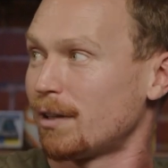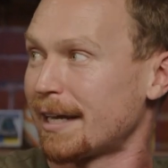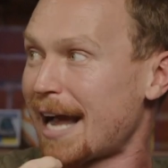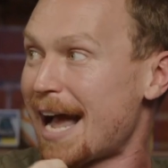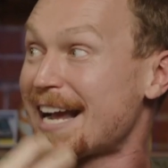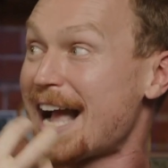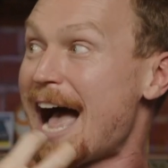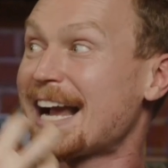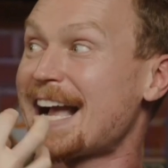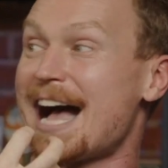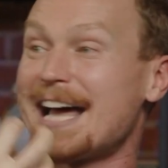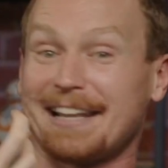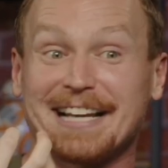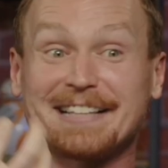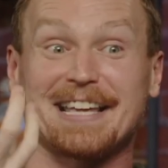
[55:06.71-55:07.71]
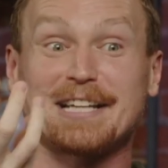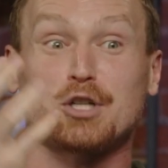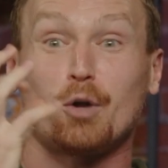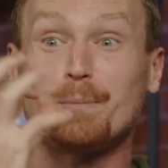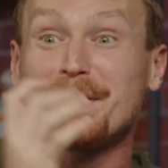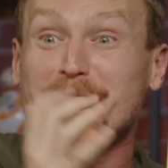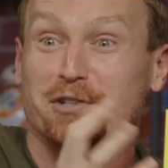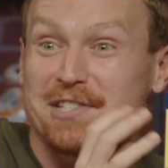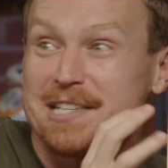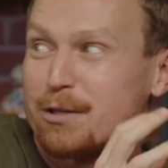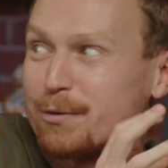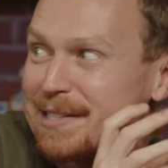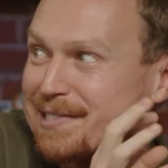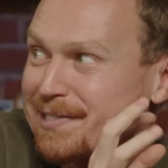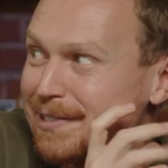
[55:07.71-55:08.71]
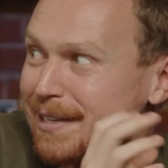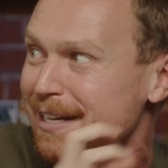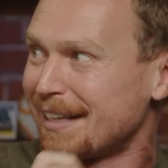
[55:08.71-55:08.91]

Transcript: Like I, I got, like they told me their secrets.